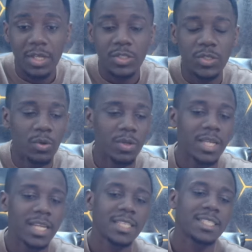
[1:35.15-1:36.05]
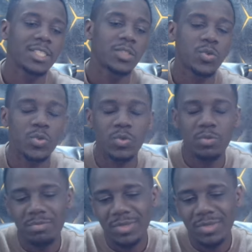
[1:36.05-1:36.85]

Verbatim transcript: So let's see to